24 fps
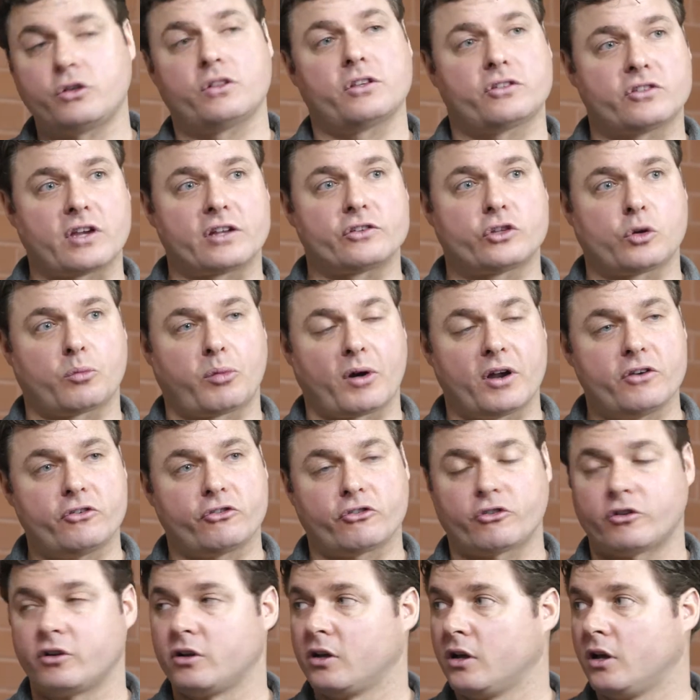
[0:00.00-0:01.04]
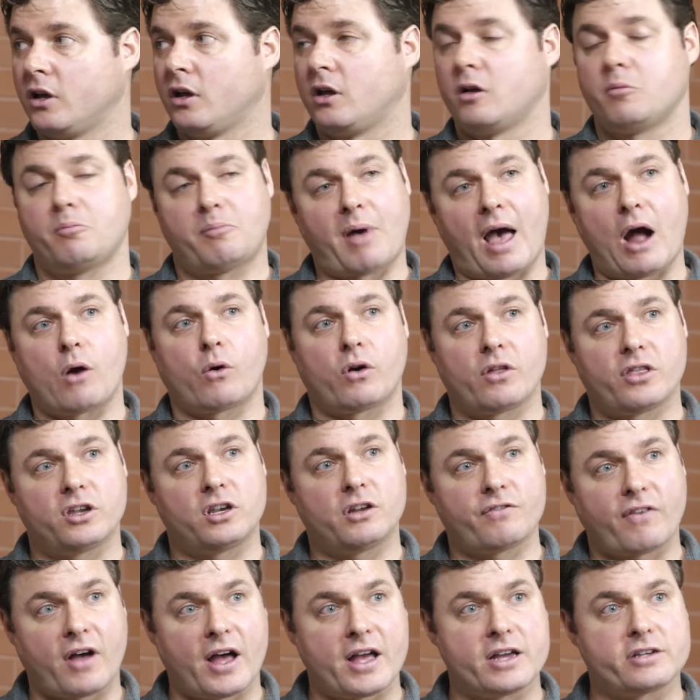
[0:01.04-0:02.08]
the sensor bridge, power the
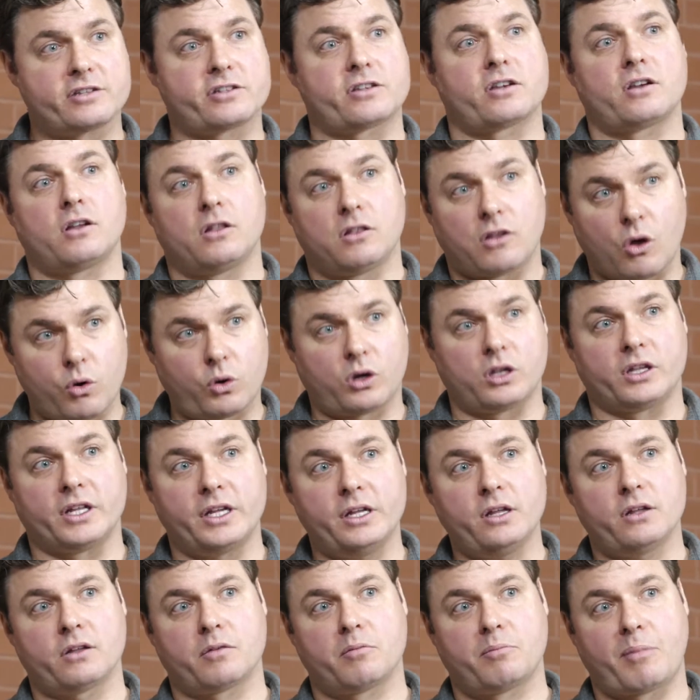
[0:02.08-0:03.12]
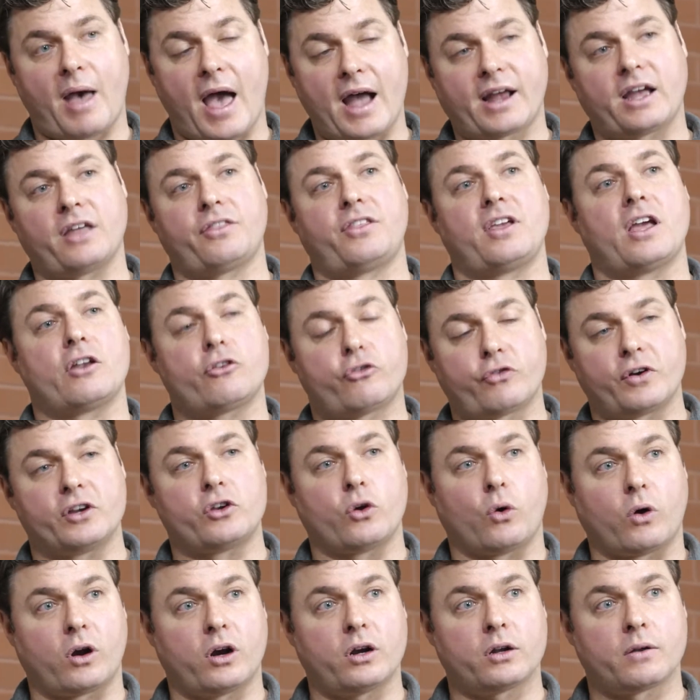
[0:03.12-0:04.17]
device locally back at the entry
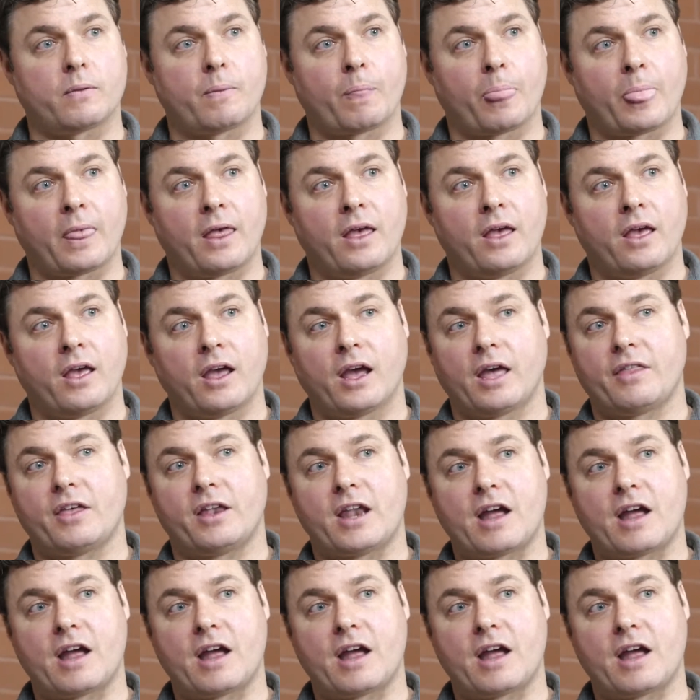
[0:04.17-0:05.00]
door, and then